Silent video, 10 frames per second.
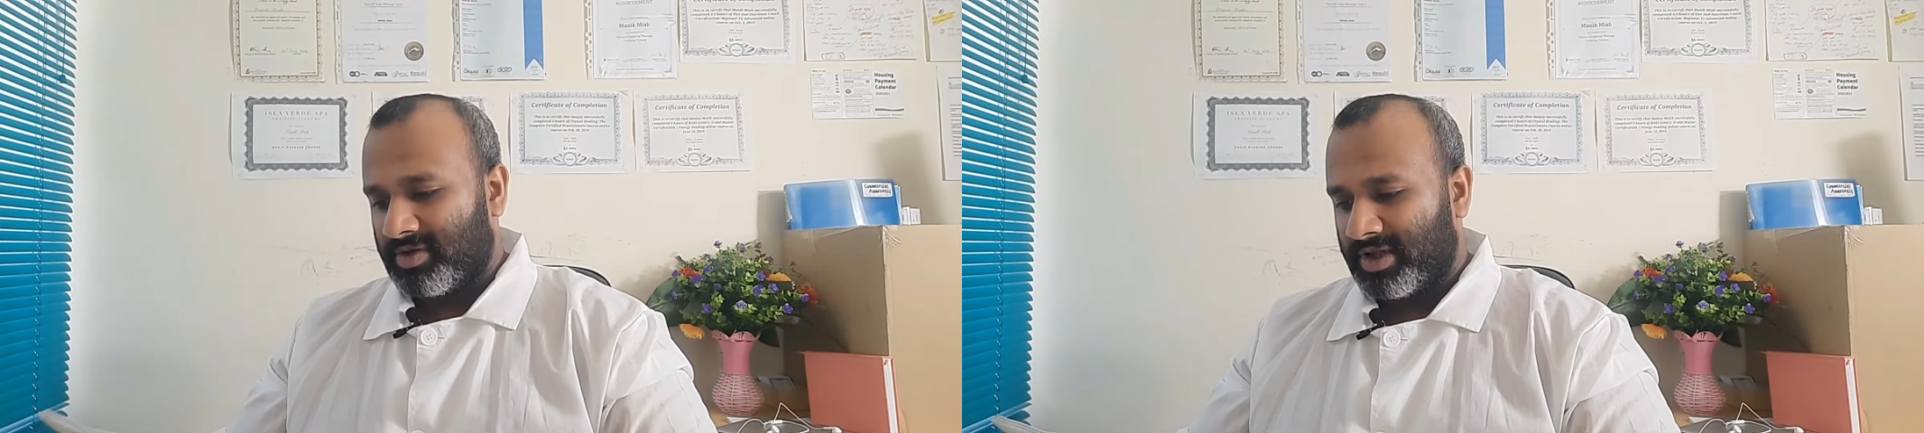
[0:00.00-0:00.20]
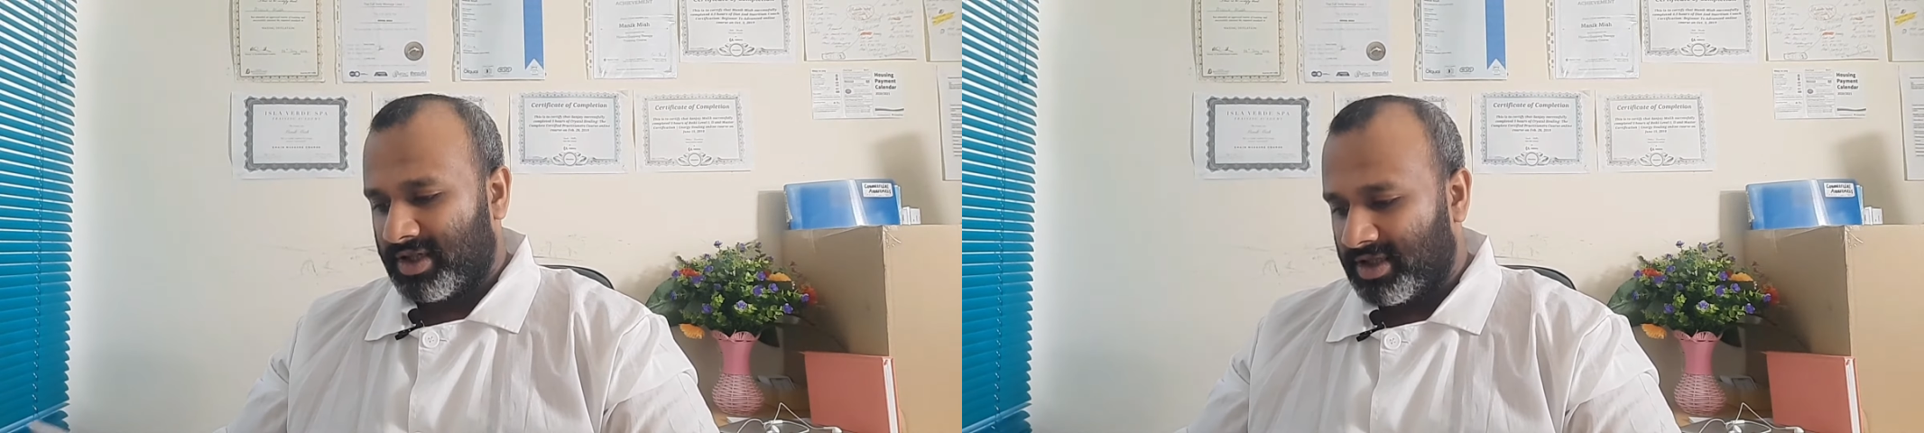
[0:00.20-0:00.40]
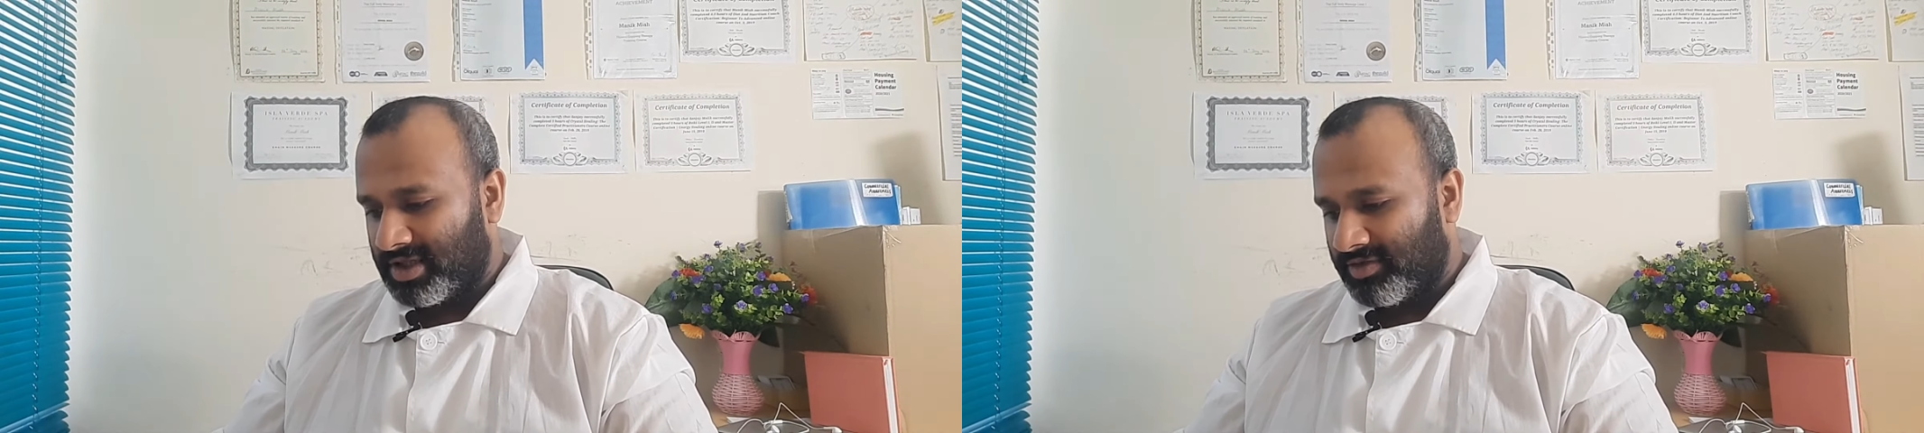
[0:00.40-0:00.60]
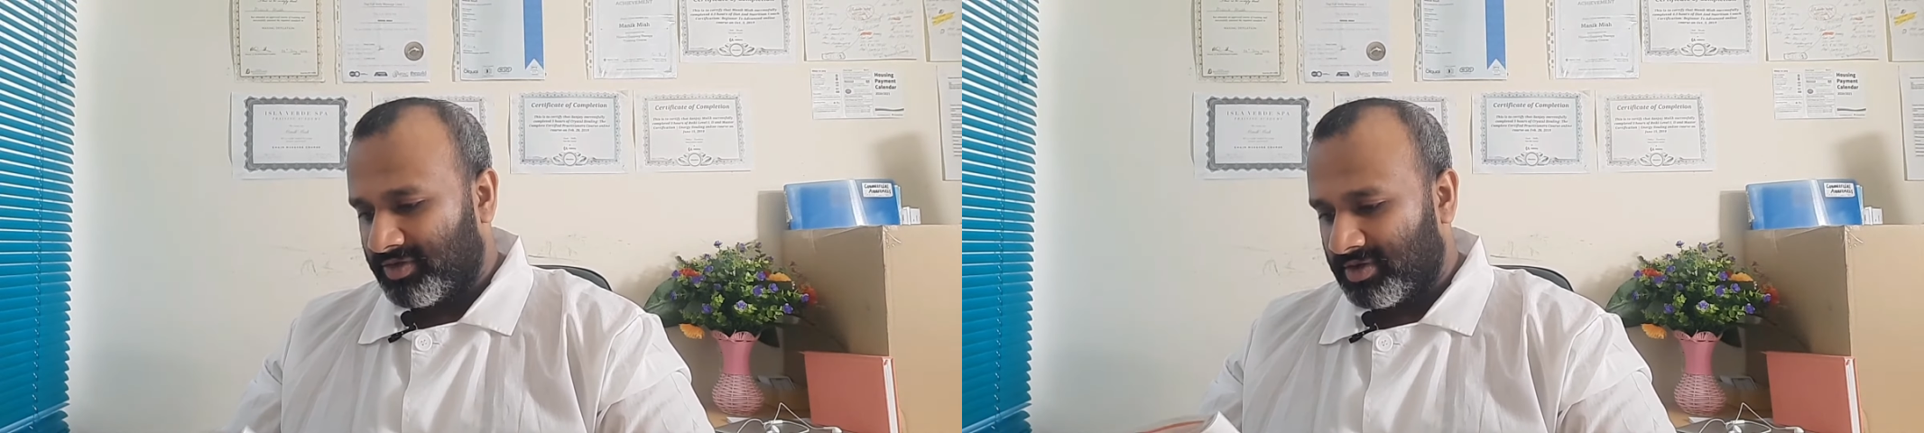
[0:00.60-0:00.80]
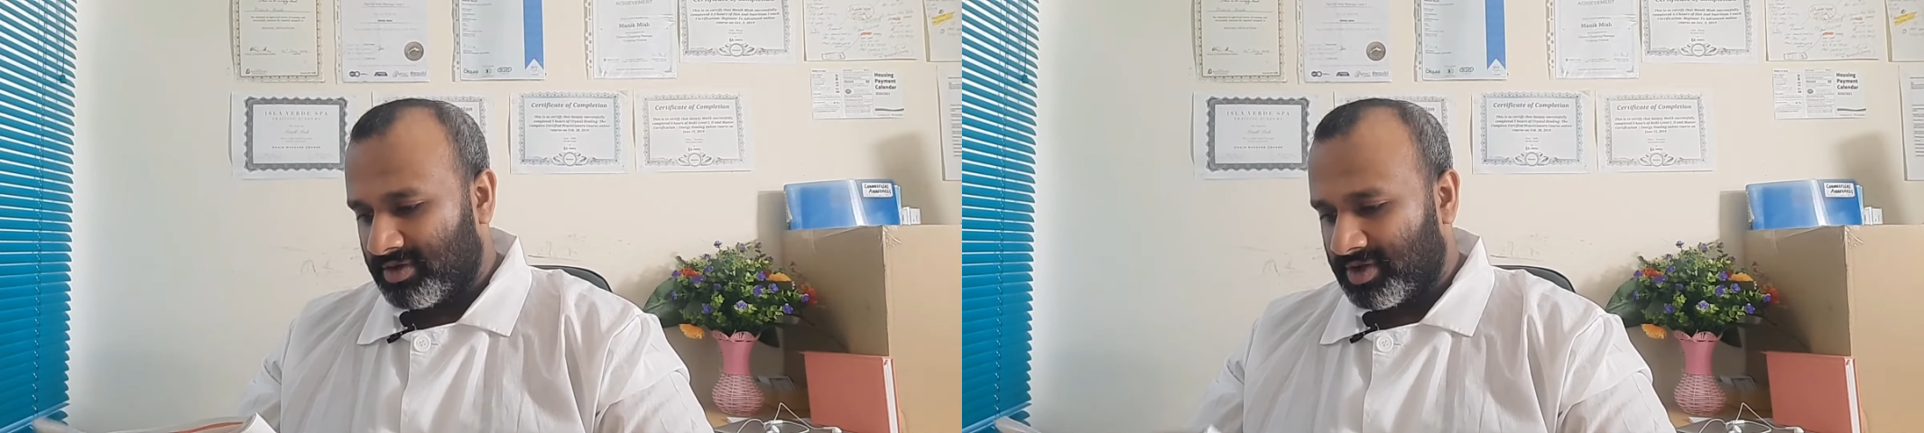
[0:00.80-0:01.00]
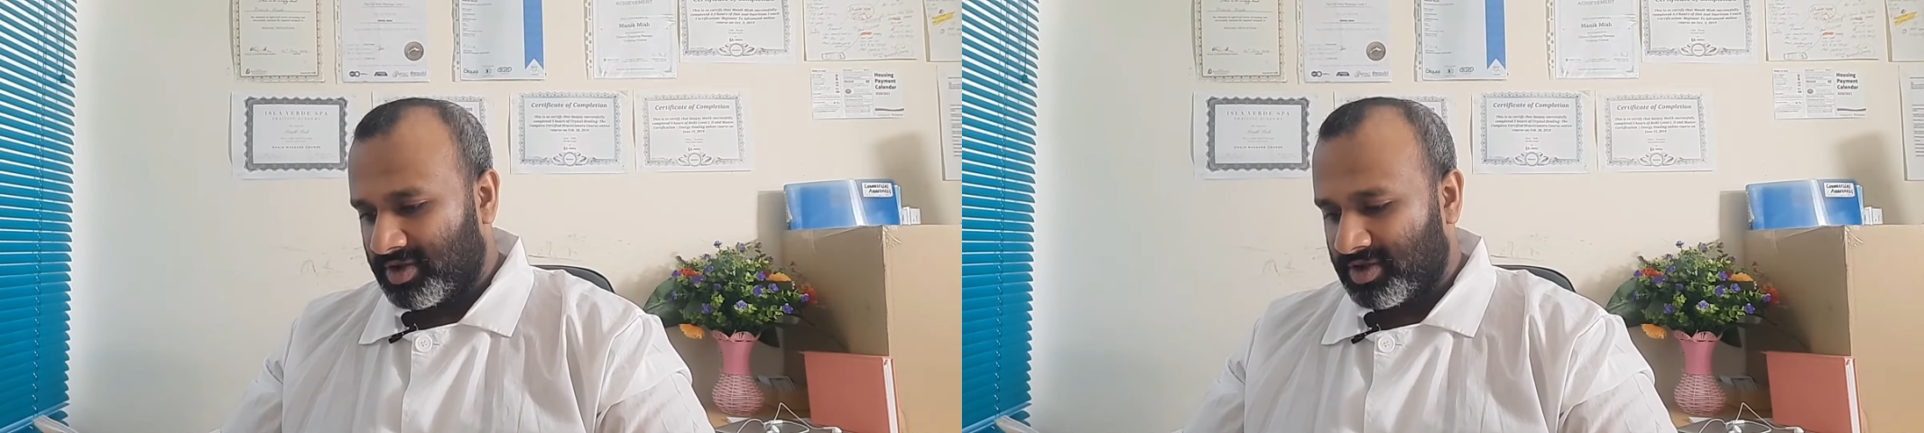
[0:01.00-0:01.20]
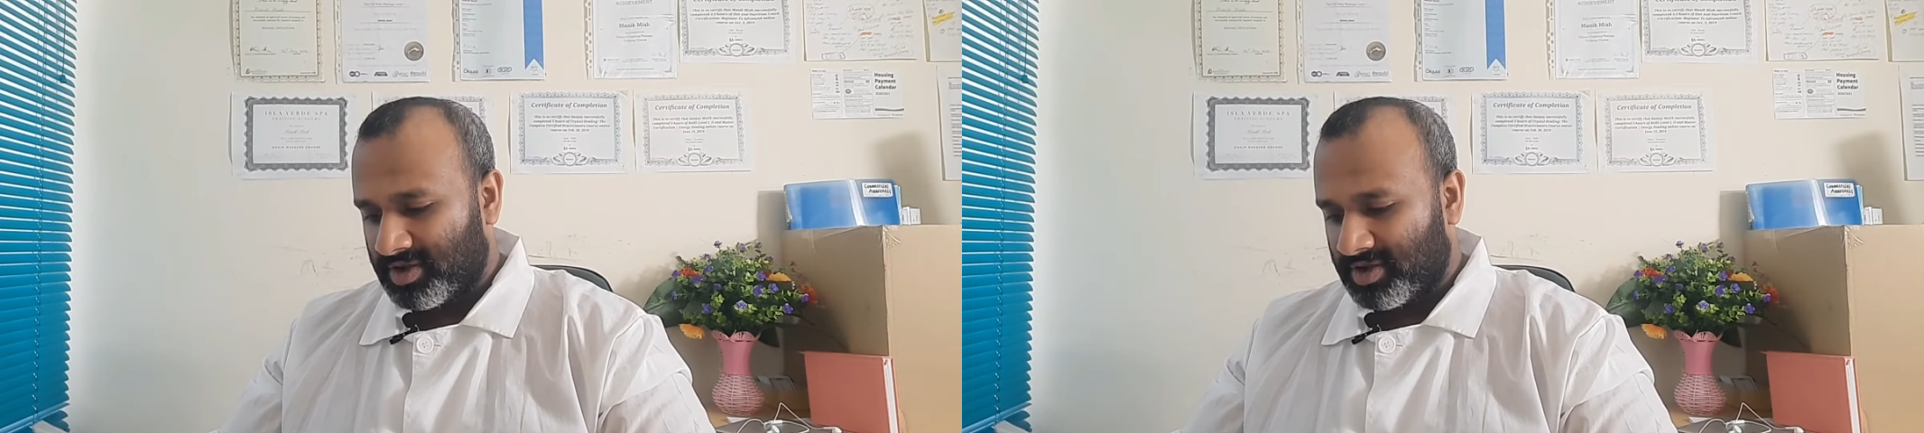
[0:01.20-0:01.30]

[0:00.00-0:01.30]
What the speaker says: learn the different